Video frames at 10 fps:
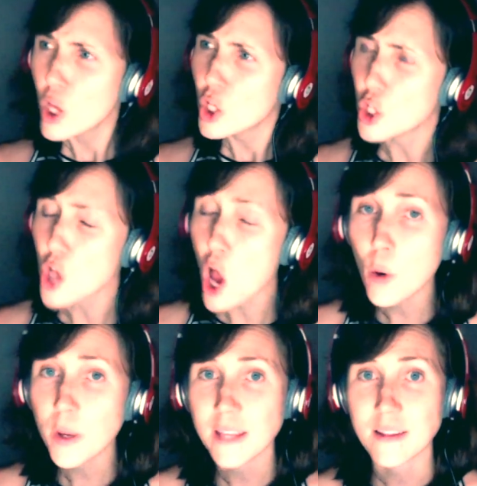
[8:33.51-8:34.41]

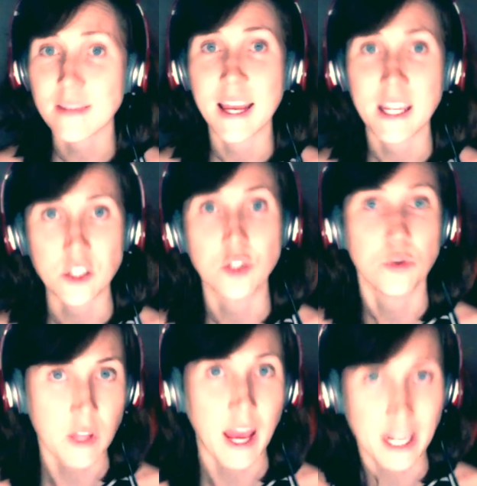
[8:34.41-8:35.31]
knowing that they do
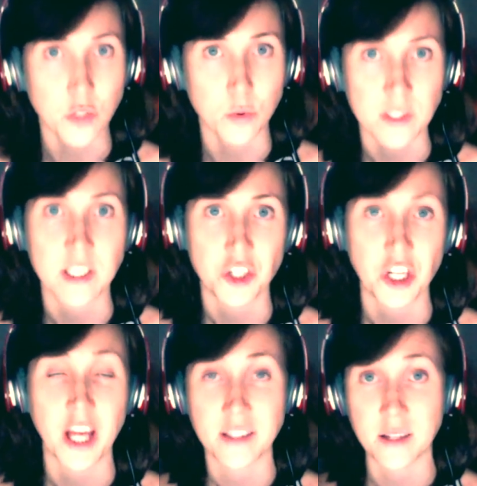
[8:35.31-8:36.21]
the actual C G
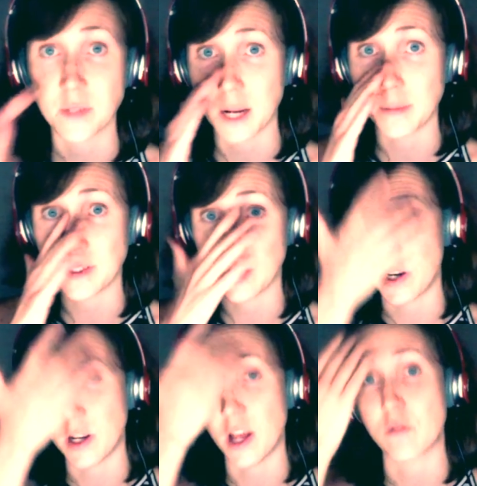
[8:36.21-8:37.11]
I sometimes
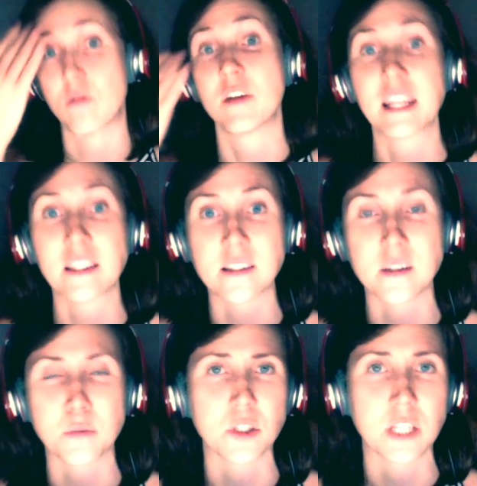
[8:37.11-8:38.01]
on other things to
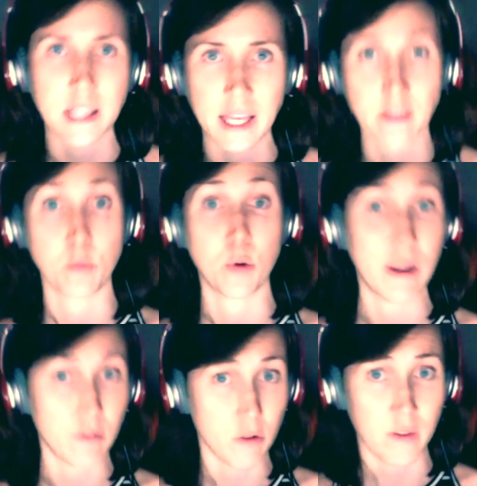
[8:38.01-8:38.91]
pretend like they're
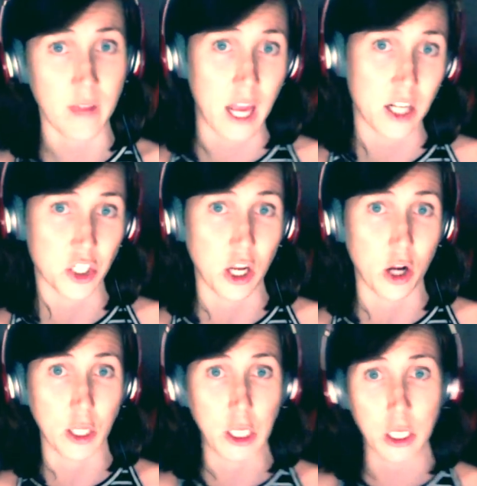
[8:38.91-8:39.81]
braver than they actually
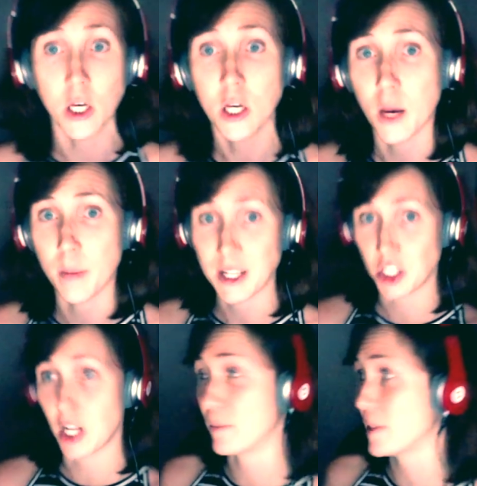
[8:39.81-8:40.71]
are. Like,
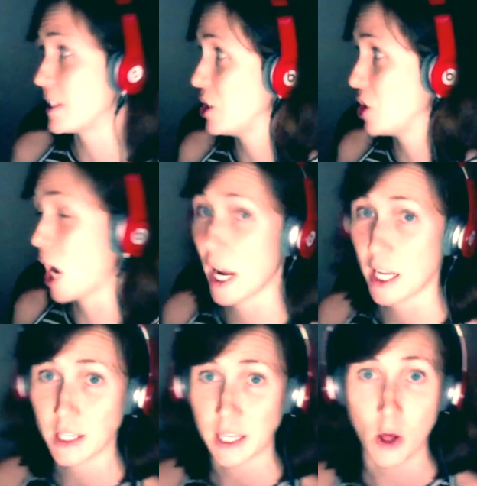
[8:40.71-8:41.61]
imagine I'm C G I
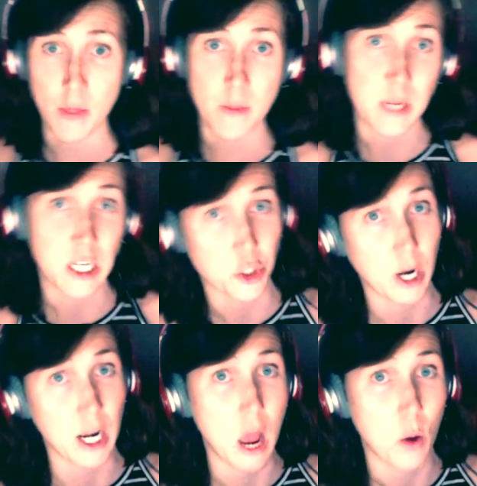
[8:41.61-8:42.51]
and like on the beach
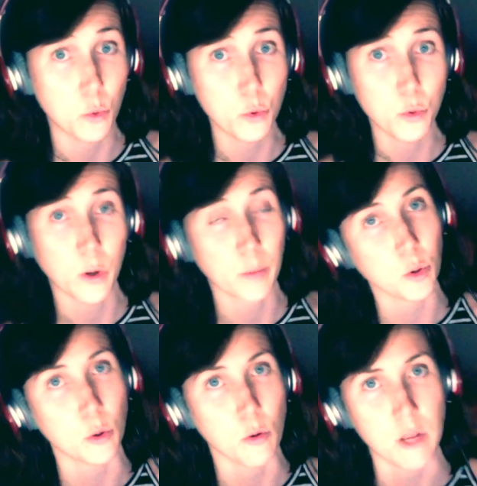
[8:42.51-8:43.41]
right now. Woo, I'm
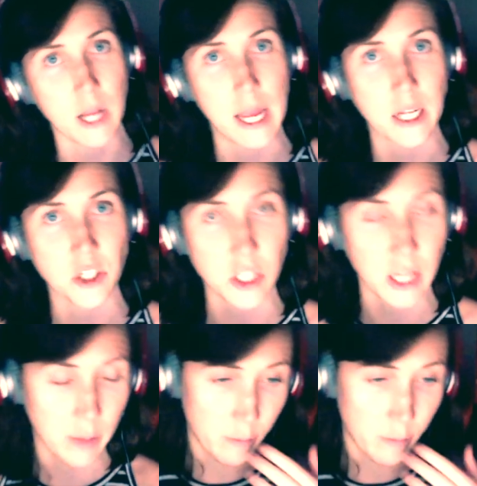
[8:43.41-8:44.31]
cooler than I actually am.